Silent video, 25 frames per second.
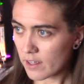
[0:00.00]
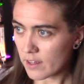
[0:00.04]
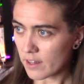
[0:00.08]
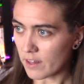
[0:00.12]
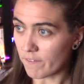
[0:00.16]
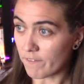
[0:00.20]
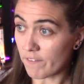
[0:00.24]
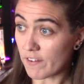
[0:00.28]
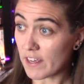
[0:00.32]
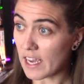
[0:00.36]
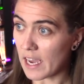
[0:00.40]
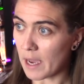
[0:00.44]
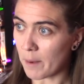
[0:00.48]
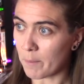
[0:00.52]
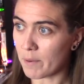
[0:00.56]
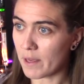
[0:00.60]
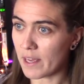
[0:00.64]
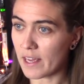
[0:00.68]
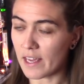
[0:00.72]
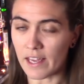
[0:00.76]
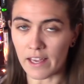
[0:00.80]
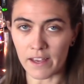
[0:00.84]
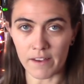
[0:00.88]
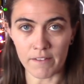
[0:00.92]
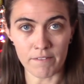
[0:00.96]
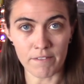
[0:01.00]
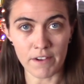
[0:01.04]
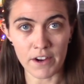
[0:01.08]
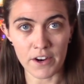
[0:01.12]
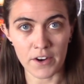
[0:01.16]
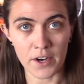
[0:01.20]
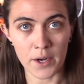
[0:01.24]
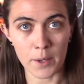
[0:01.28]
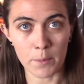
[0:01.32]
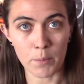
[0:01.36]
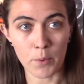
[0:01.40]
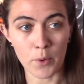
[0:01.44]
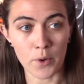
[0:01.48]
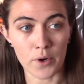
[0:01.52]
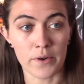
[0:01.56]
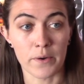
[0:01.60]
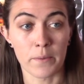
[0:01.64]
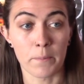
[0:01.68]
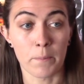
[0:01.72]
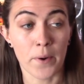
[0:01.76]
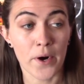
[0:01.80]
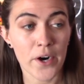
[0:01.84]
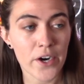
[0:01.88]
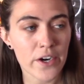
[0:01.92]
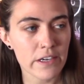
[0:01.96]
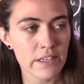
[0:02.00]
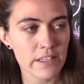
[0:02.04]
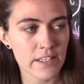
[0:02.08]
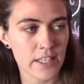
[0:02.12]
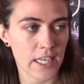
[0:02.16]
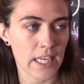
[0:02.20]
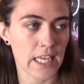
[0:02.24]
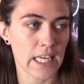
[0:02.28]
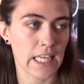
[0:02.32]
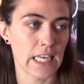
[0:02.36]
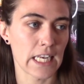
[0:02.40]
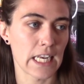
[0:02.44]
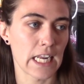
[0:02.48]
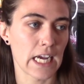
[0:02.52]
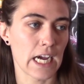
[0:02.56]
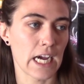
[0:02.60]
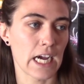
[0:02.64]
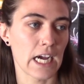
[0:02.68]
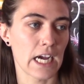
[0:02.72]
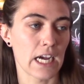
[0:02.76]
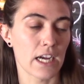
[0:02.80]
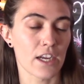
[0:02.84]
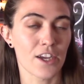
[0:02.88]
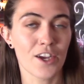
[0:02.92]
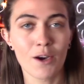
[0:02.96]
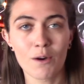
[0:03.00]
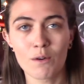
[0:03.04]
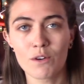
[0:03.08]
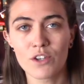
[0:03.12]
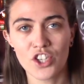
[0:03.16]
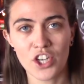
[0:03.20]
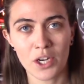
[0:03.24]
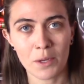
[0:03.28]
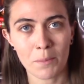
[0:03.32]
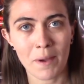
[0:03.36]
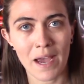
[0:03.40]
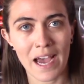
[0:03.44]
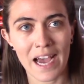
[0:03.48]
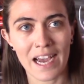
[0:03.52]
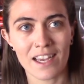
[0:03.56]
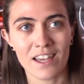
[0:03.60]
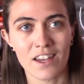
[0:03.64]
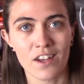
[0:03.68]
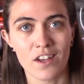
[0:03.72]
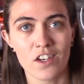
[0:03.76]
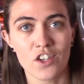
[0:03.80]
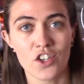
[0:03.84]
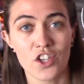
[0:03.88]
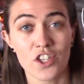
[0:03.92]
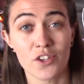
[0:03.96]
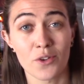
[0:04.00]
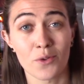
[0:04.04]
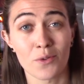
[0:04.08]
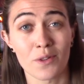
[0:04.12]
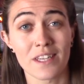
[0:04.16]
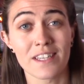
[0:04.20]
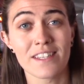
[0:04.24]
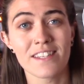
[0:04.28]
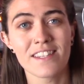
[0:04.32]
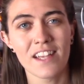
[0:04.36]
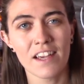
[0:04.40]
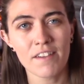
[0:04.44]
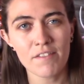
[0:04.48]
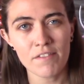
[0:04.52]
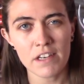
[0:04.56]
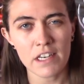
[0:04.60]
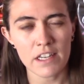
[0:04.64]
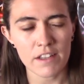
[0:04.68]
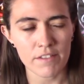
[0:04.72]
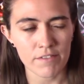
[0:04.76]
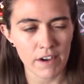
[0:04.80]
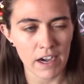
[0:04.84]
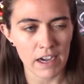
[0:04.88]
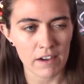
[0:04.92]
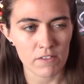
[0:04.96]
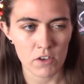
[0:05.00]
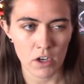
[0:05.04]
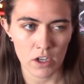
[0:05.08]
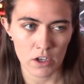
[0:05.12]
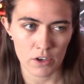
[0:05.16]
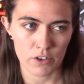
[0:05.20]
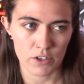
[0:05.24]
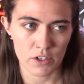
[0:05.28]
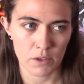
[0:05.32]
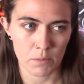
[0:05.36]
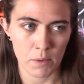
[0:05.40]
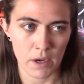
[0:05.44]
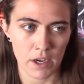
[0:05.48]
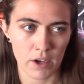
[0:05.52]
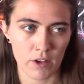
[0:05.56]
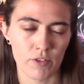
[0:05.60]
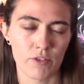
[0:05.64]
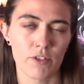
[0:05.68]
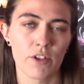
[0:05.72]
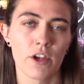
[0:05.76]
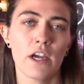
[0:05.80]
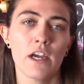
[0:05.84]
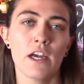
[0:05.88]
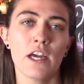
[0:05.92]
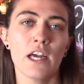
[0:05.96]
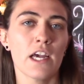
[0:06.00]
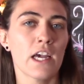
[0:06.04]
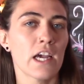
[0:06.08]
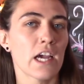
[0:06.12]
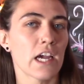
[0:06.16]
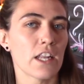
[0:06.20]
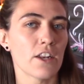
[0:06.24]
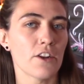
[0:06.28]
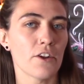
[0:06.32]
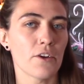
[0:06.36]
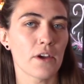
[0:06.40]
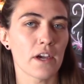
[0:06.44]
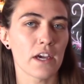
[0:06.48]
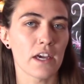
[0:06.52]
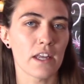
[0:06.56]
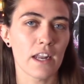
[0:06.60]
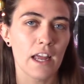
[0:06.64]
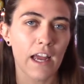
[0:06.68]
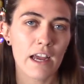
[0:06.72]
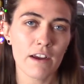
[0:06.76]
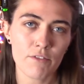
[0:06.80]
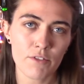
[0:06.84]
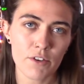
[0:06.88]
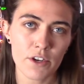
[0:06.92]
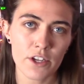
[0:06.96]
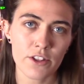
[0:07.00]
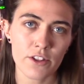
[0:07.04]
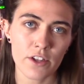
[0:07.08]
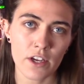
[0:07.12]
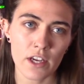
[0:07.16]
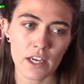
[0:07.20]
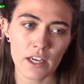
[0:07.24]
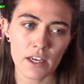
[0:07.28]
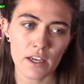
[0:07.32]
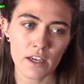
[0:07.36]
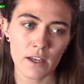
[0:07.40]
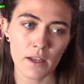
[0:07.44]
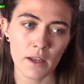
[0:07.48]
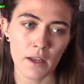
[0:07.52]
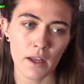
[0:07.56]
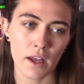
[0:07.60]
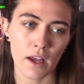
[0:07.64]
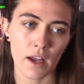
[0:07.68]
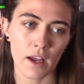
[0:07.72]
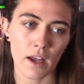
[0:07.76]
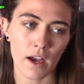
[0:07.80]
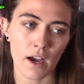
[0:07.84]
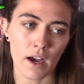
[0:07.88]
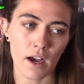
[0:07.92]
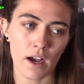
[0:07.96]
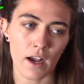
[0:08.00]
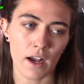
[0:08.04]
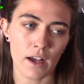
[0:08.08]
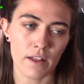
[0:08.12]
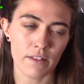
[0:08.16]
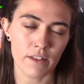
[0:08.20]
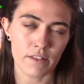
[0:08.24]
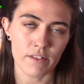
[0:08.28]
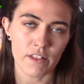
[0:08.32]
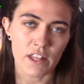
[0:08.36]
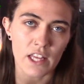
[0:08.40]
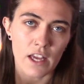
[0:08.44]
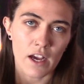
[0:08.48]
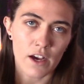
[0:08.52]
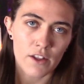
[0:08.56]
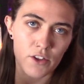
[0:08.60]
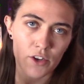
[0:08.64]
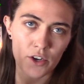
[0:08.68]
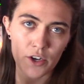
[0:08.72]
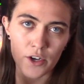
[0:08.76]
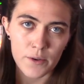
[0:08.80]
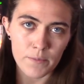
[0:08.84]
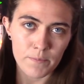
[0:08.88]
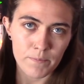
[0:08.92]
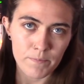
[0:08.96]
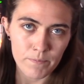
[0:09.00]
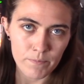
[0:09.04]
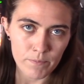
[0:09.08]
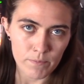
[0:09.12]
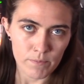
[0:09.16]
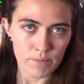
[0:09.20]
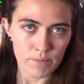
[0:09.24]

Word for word: VIP, very important person coaching package is only $75 a month. And you get everything that the other